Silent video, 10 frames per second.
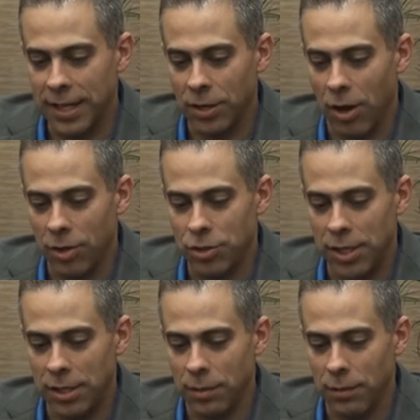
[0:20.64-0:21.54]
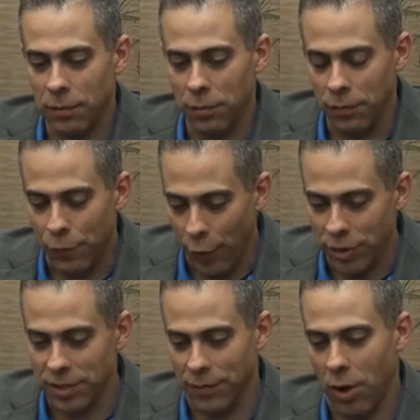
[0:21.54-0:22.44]
Technology,
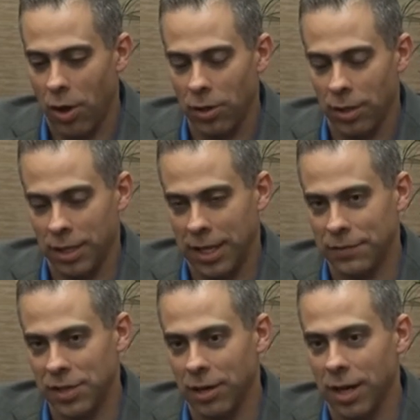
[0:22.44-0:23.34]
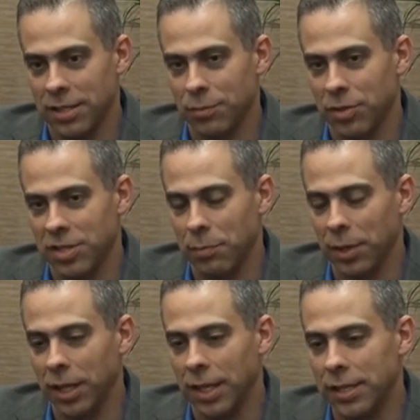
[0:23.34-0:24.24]
first of all, uh, gives our customers the
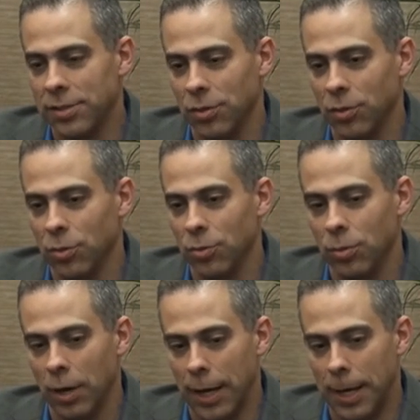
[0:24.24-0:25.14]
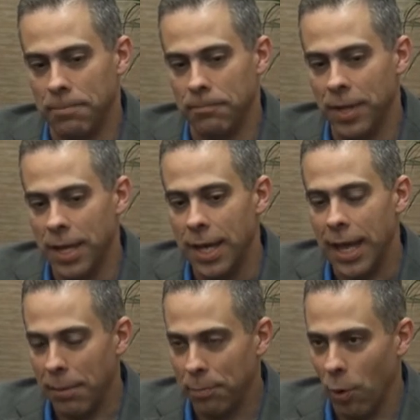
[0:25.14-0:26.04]
ability to um,
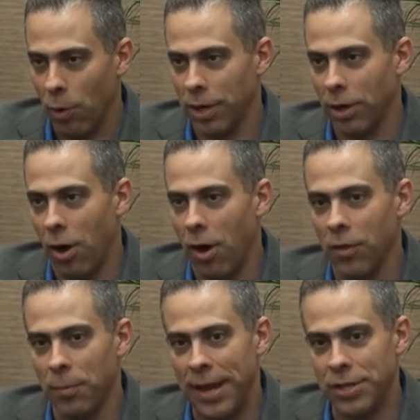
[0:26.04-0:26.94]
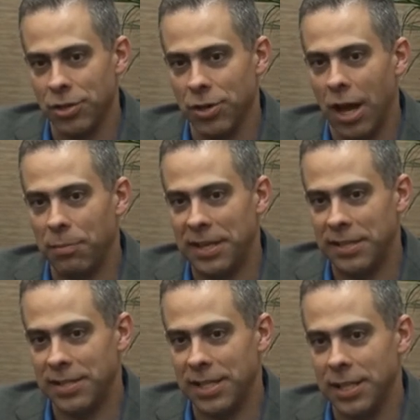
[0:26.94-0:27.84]
import all the major non-P
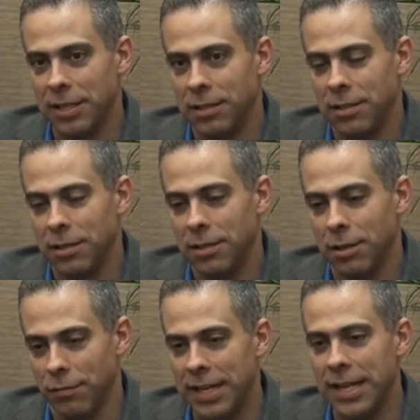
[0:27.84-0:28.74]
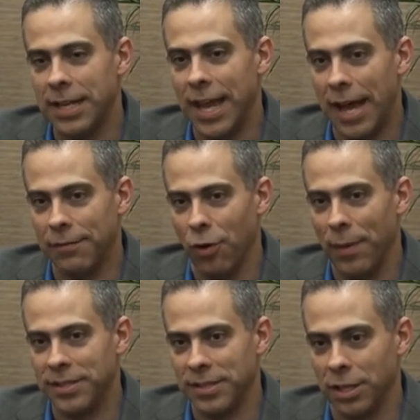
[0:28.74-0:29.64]
T C three D C A D
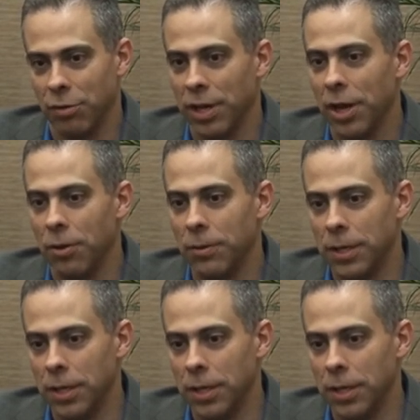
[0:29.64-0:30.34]
formats into Creo